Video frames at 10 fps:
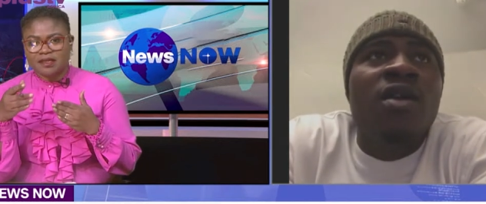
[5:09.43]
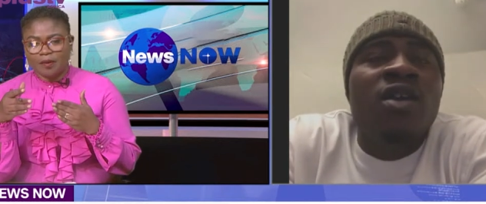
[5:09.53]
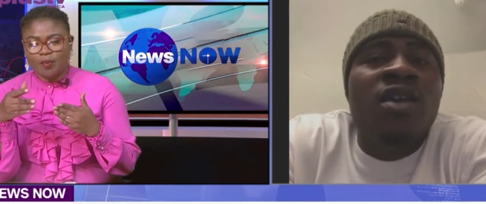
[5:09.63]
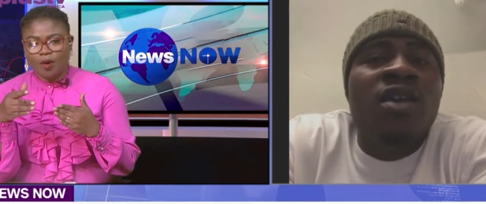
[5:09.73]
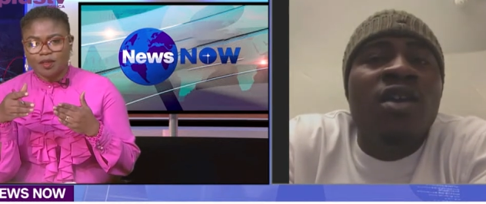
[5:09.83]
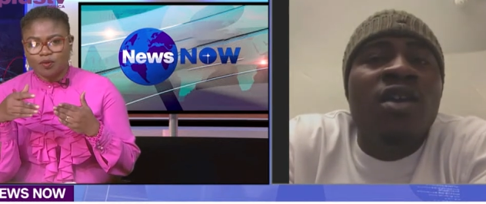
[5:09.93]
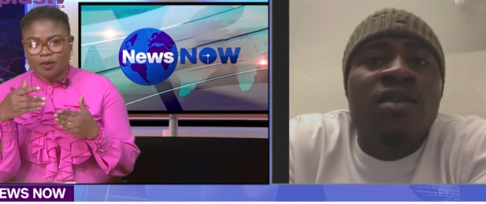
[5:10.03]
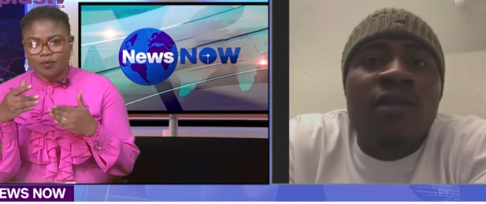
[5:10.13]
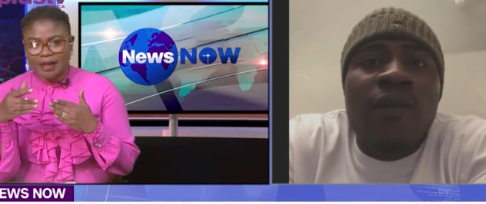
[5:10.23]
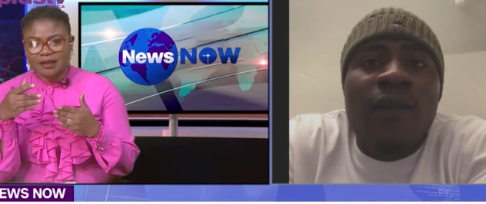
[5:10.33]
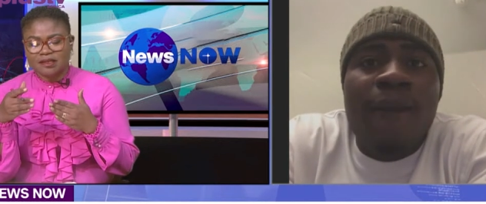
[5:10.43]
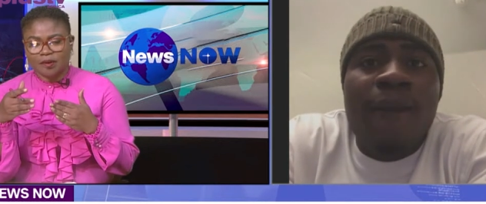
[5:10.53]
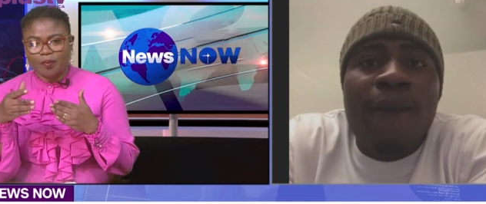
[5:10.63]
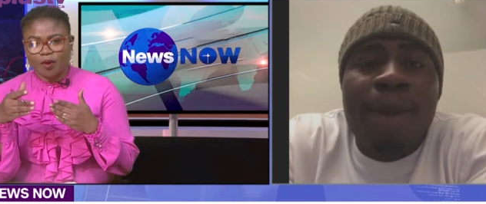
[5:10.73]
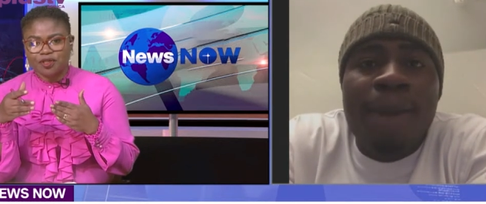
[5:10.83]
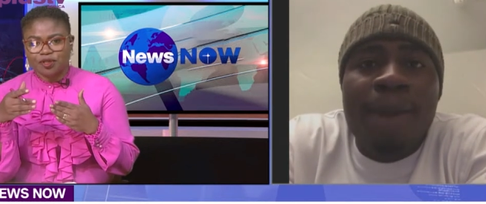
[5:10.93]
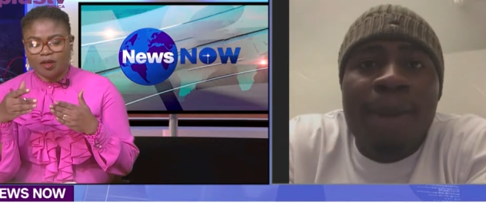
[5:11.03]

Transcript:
Speaker 1: support, what were the support you